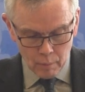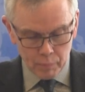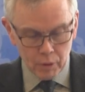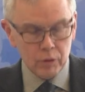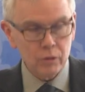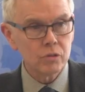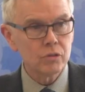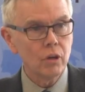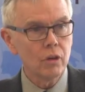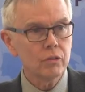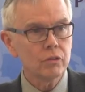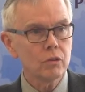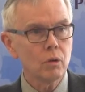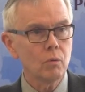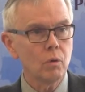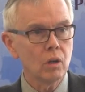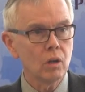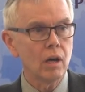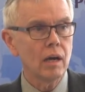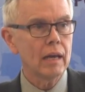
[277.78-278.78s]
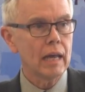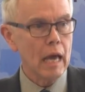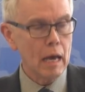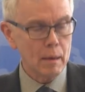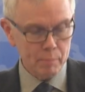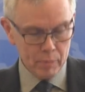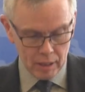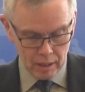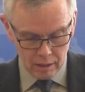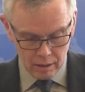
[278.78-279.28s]
But there's also a lot
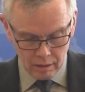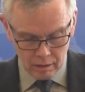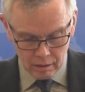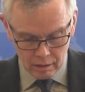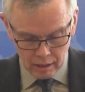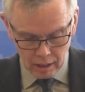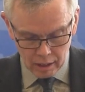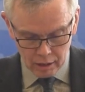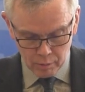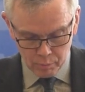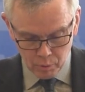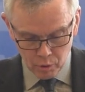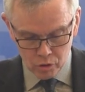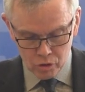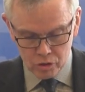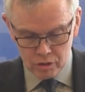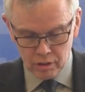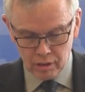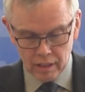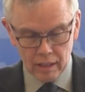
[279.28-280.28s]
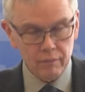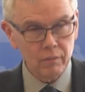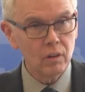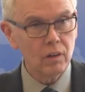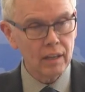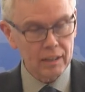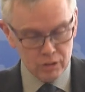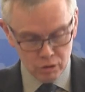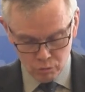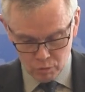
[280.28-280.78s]
happening at the personal
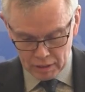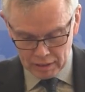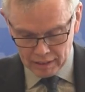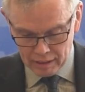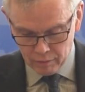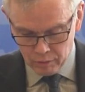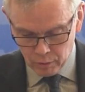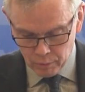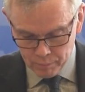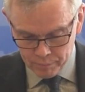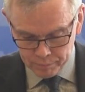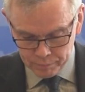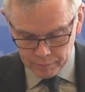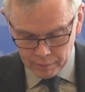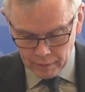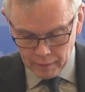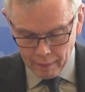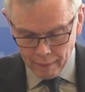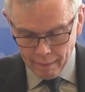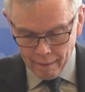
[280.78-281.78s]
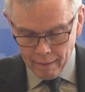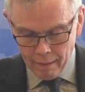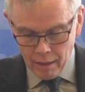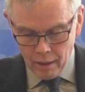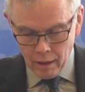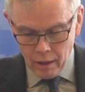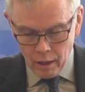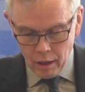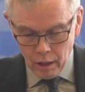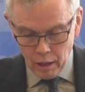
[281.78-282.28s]
level, at street level.
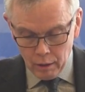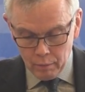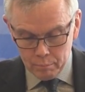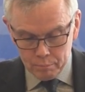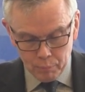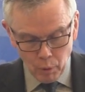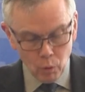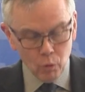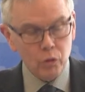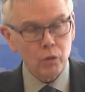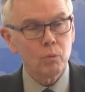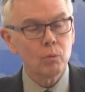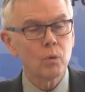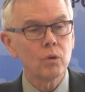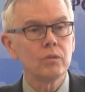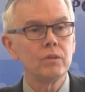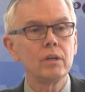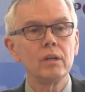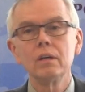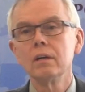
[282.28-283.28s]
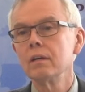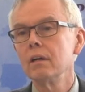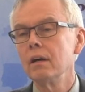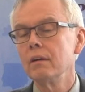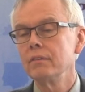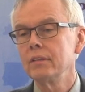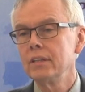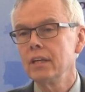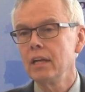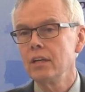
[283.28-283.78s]
Both are worthy
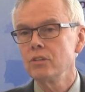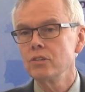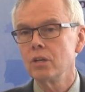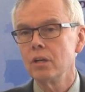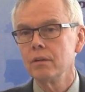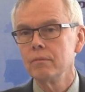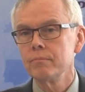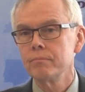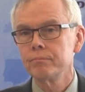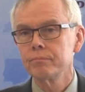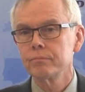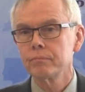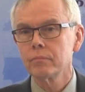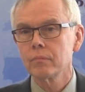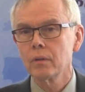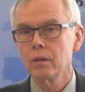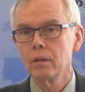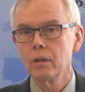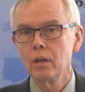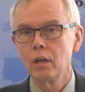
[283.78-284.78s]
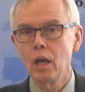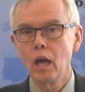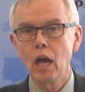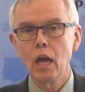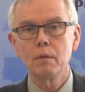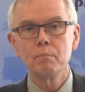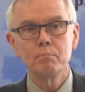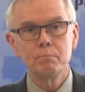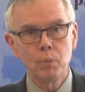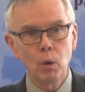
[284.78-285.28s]
of attention,
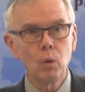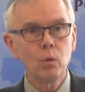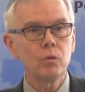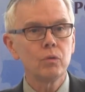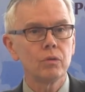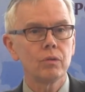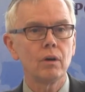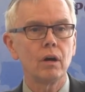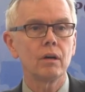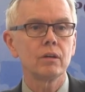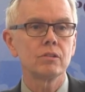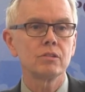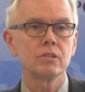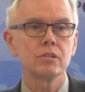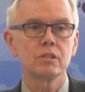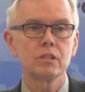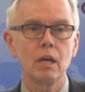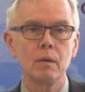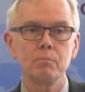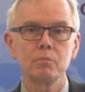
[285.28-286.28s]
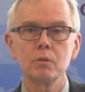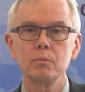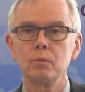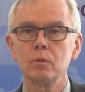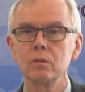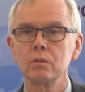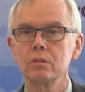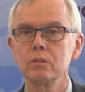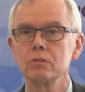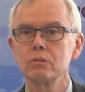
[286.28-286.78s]
and both are
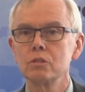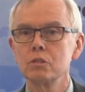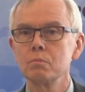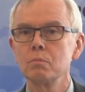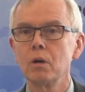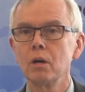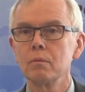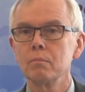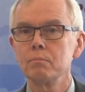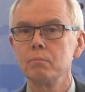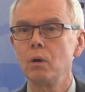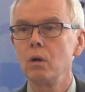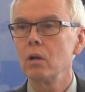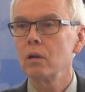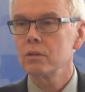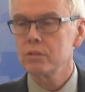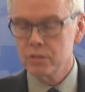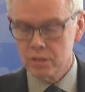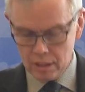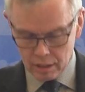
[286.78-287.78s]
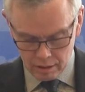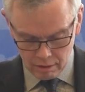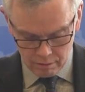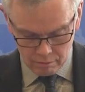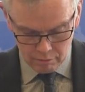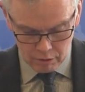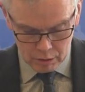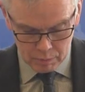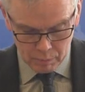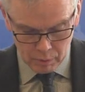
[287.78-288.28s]
susceptible to smart policy
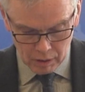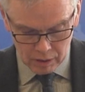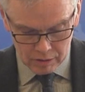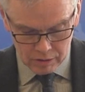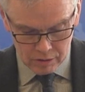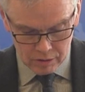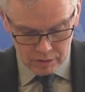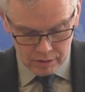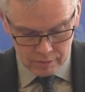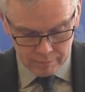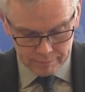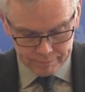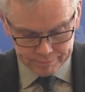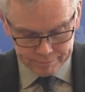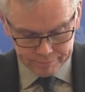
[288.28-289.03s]
responses.